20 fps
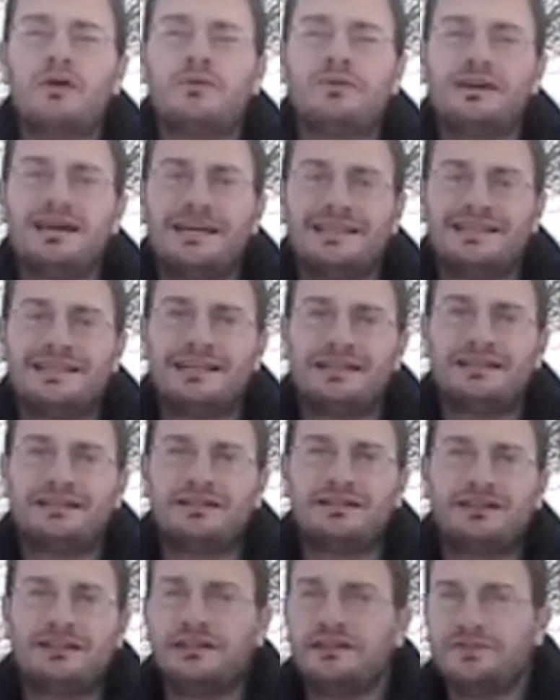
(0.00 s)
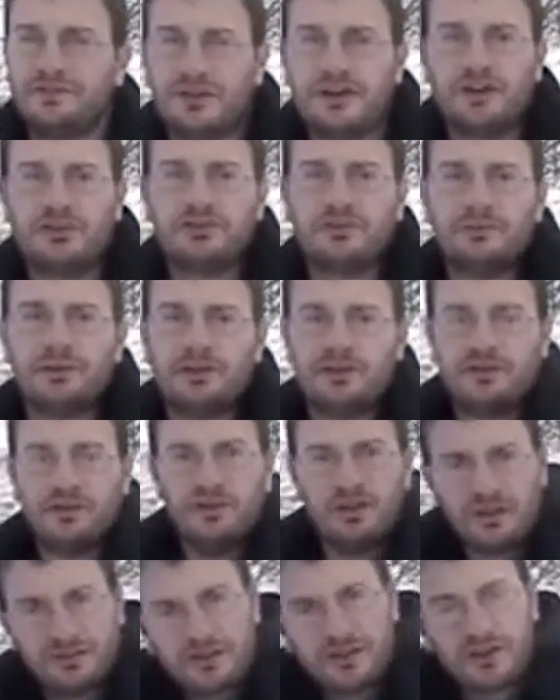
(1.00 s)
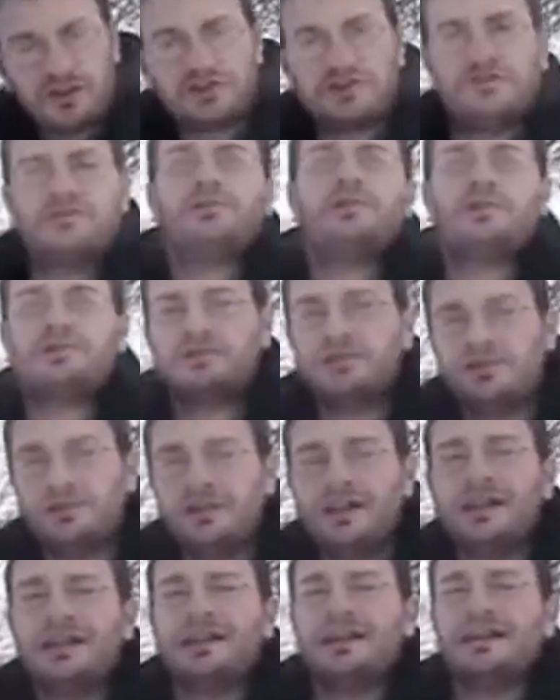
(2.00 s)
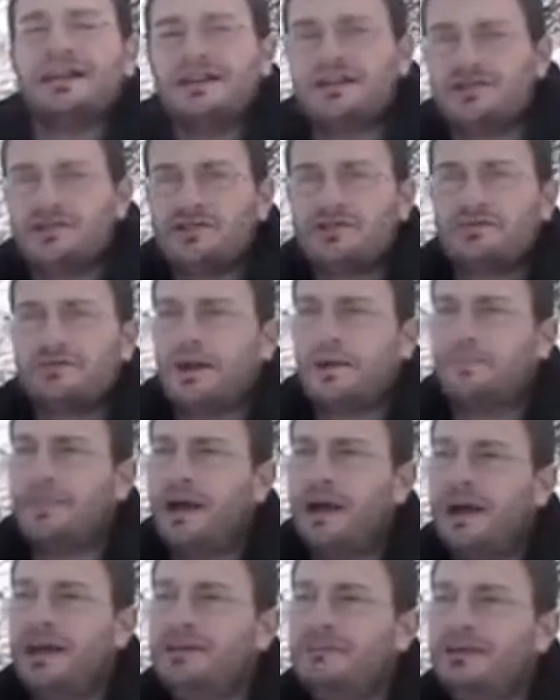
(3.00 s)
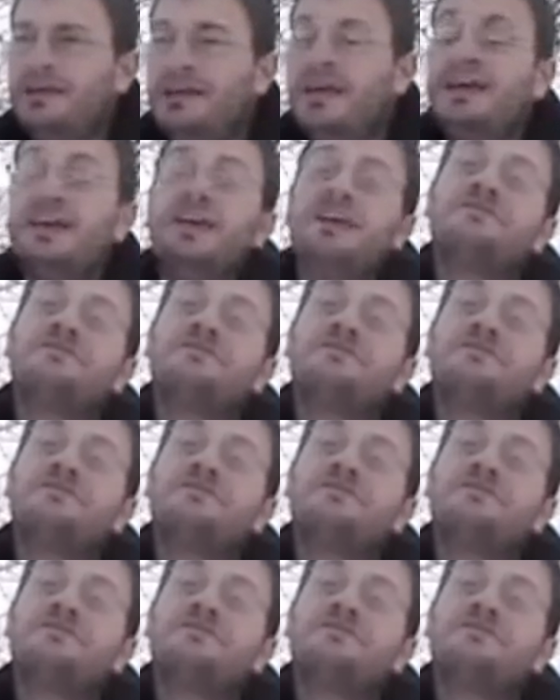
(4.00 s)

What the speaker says: We're not technically in the village of Meursault. The village of Meursault is right behind me.